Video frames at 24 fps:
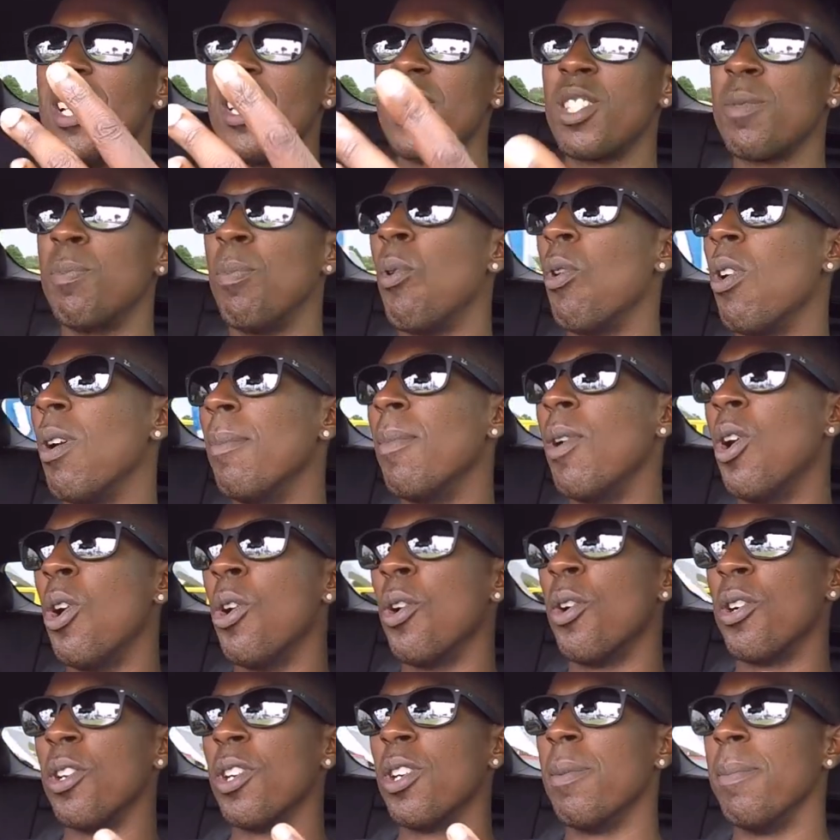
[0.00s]
sport
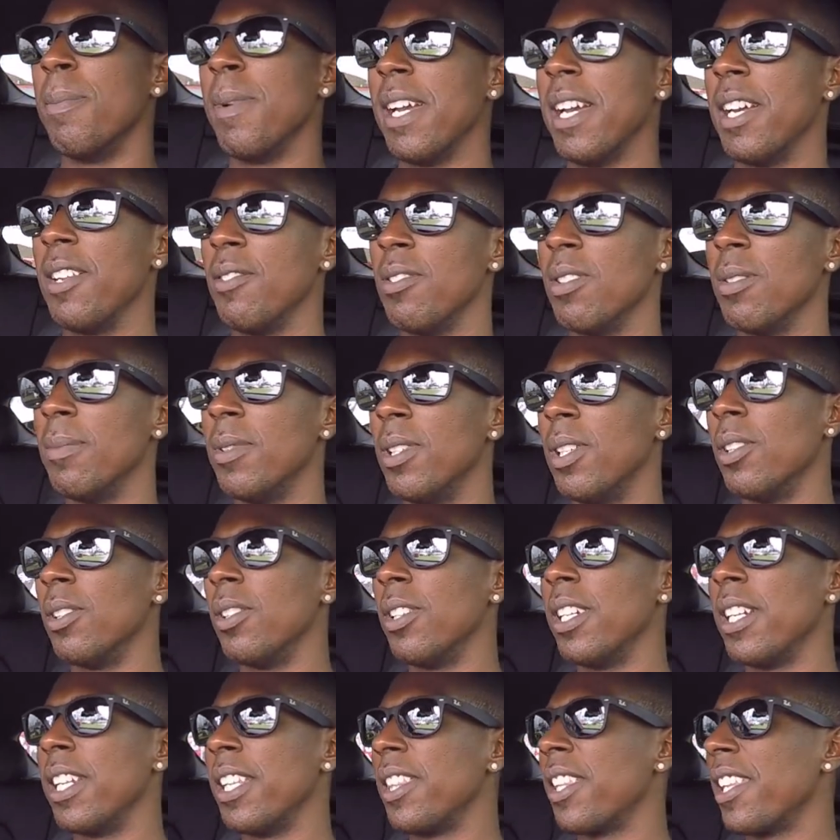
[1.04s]
mode or your manual mode
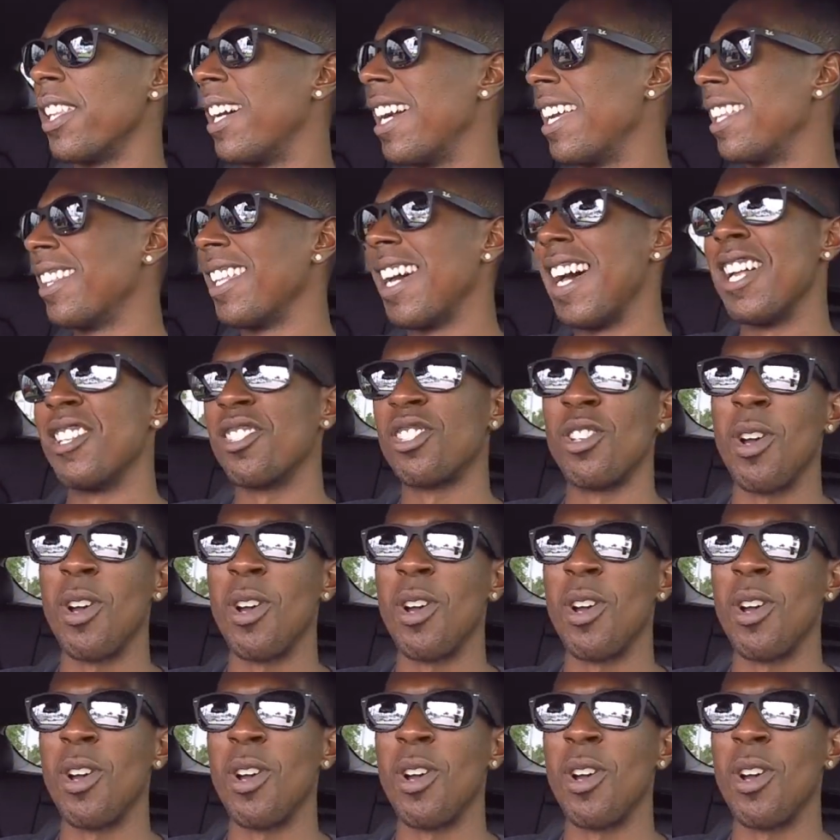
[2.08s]
or anything like that.